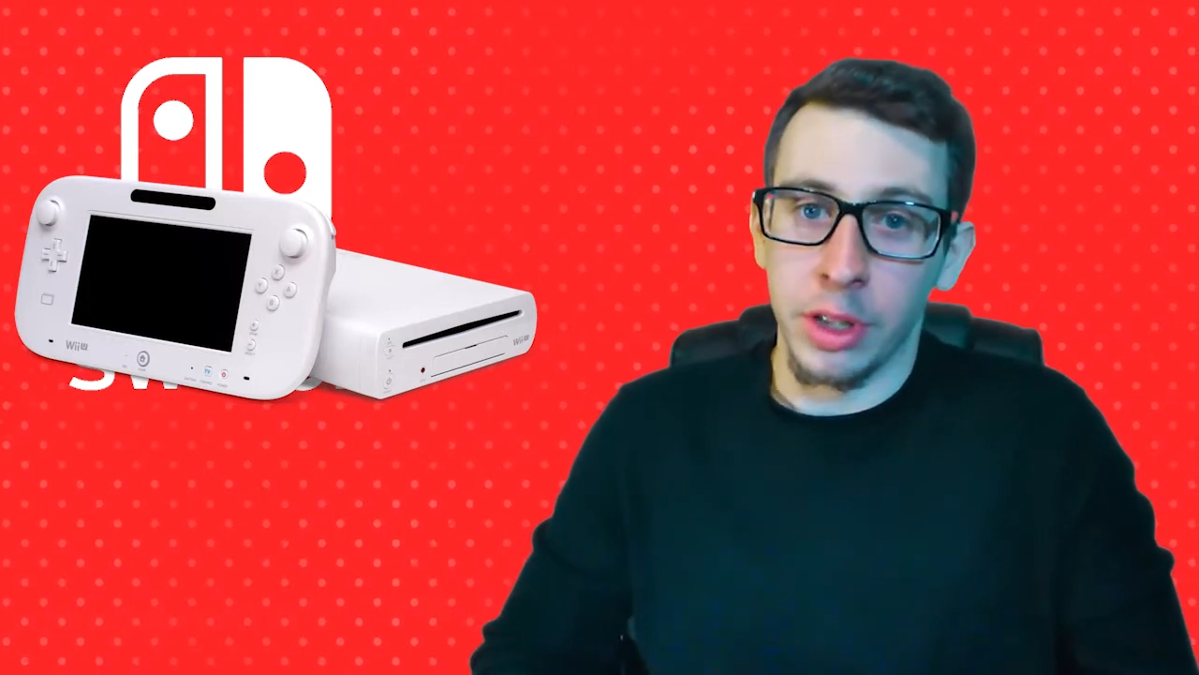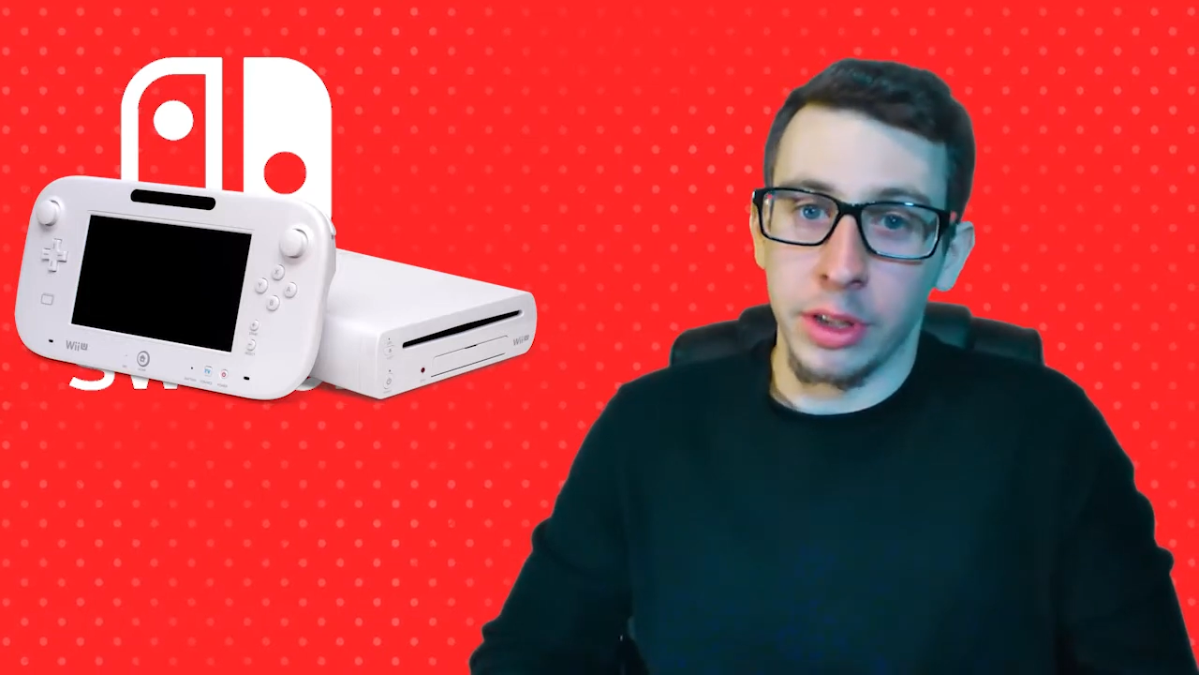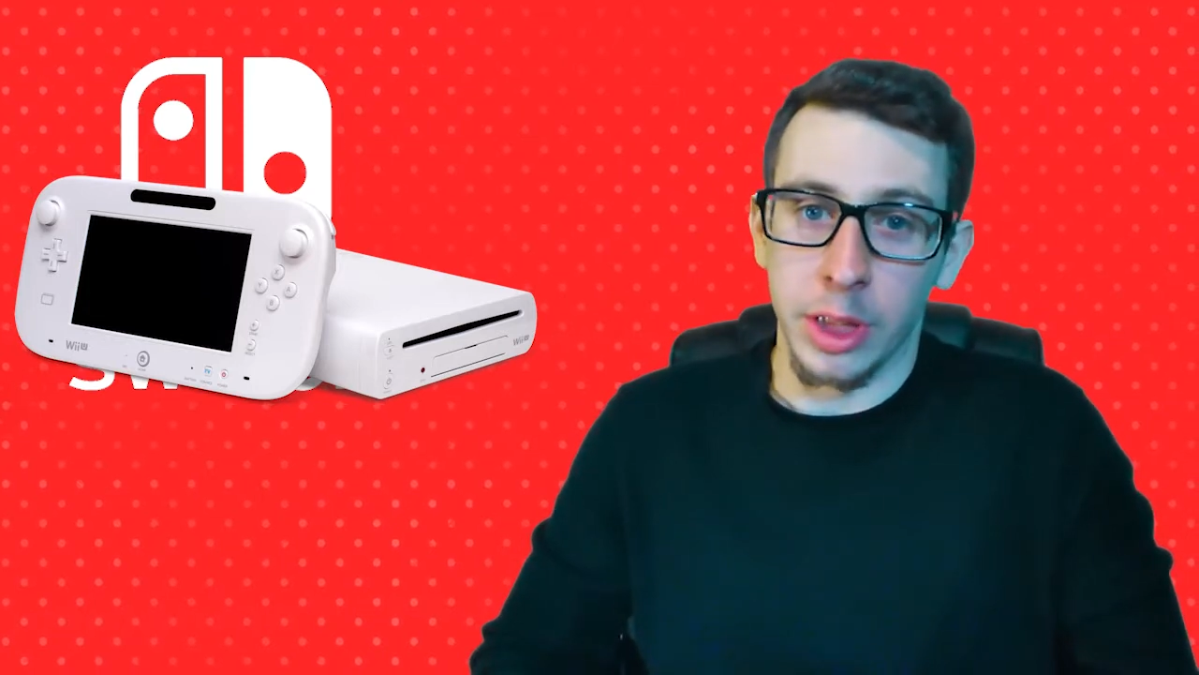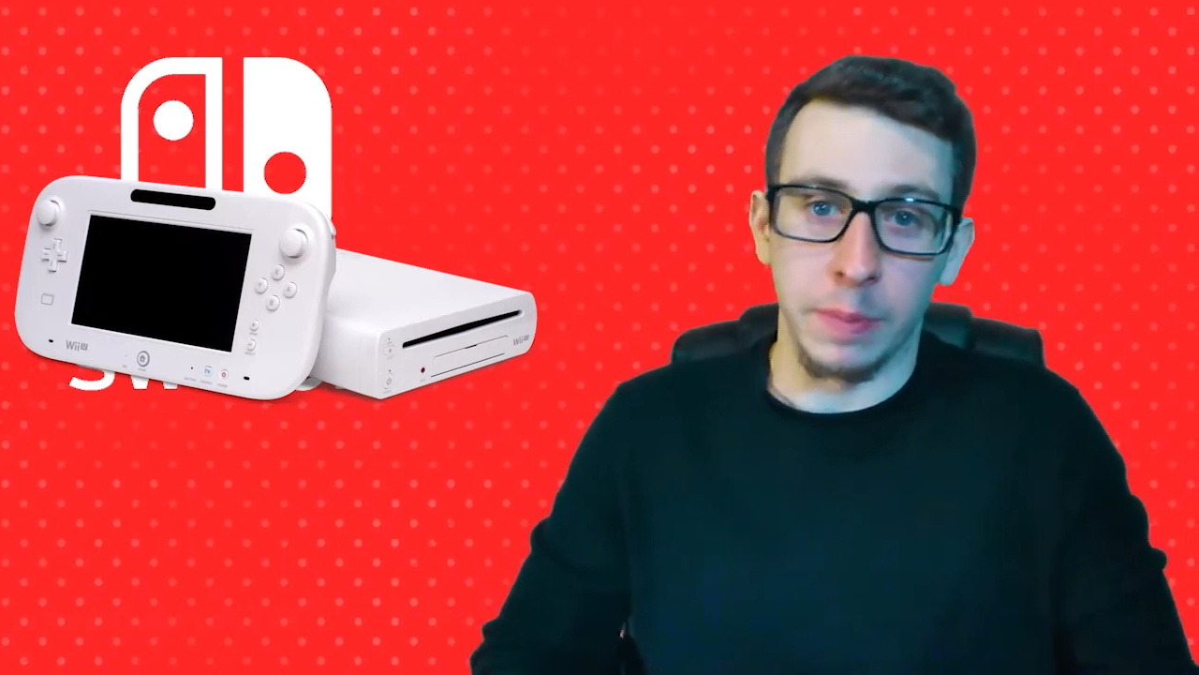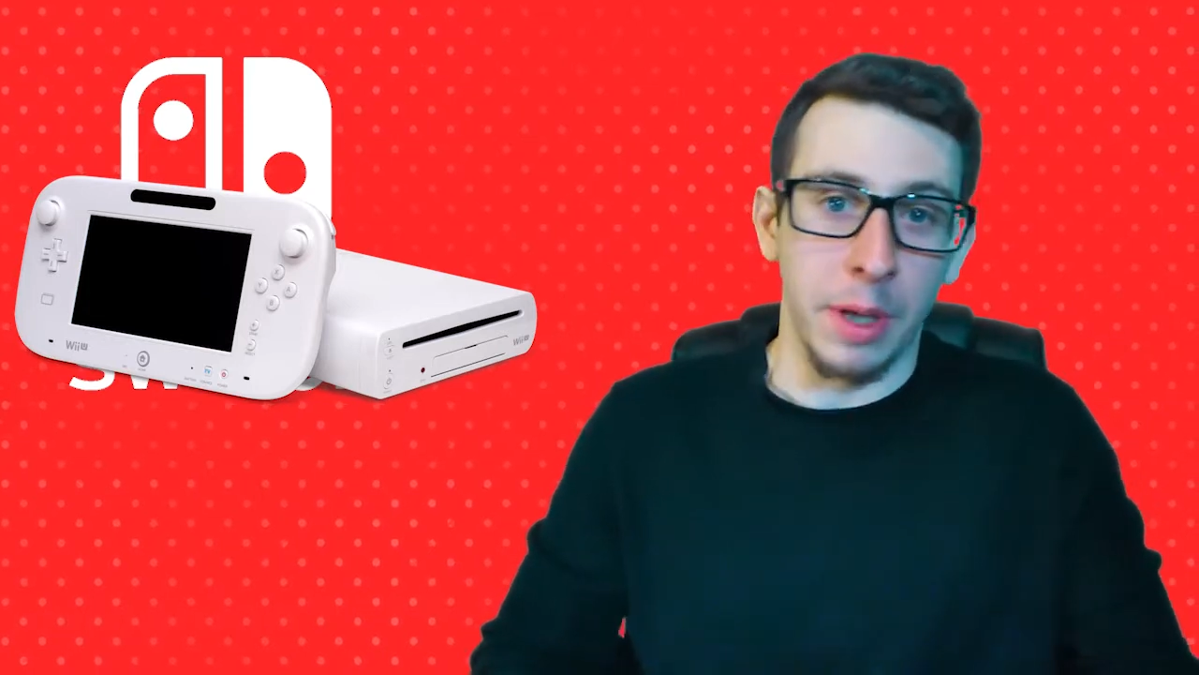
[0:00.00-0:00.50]

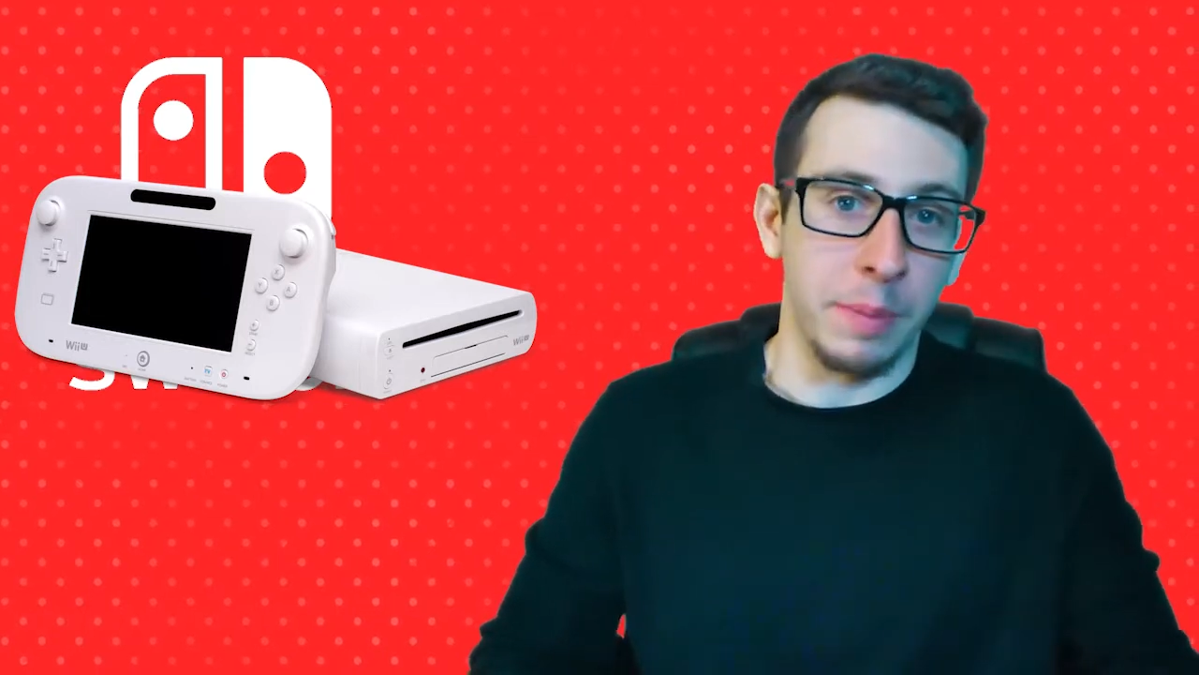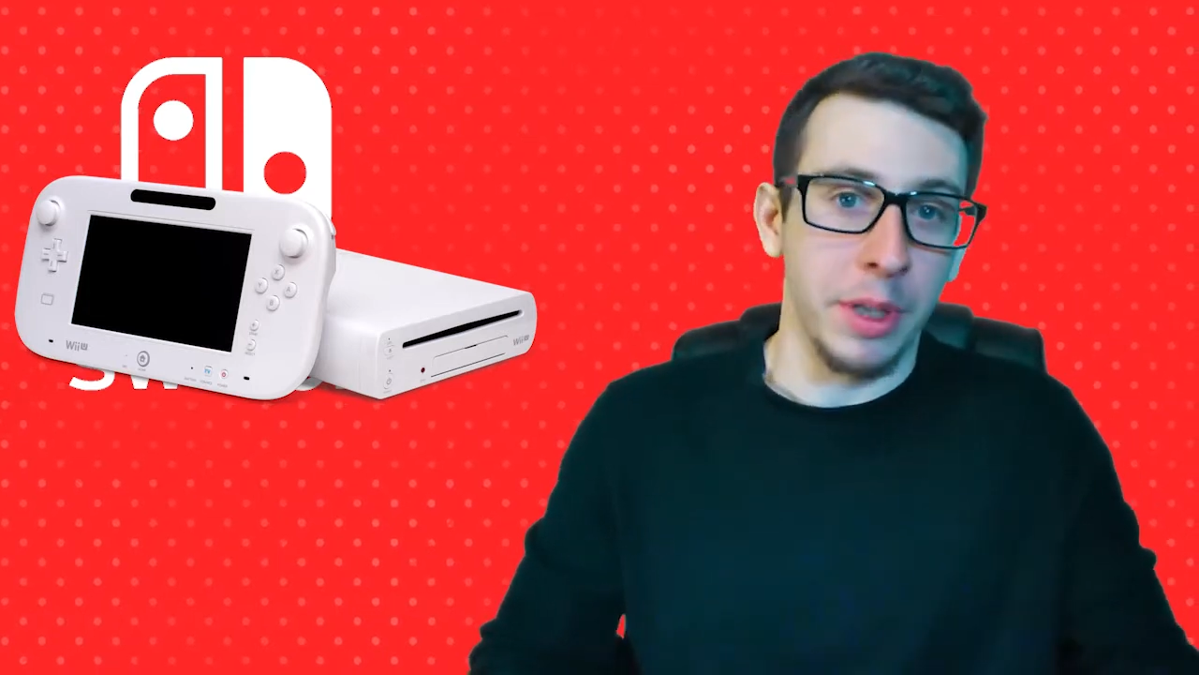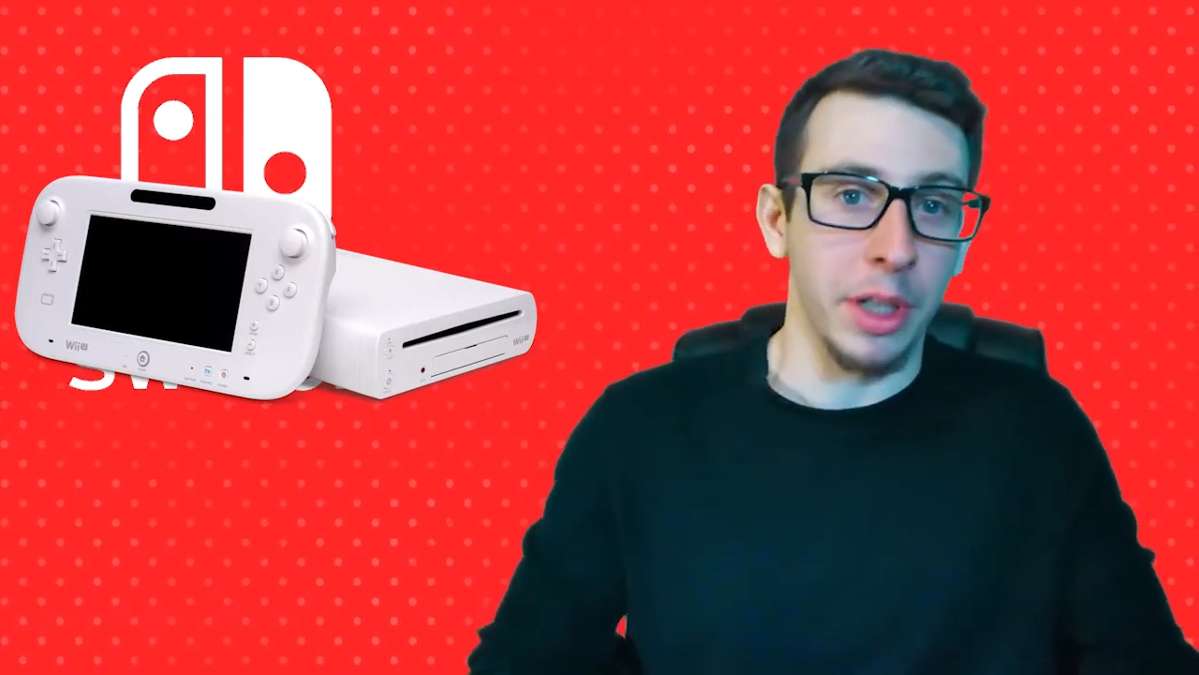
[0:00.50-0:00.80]
despite being a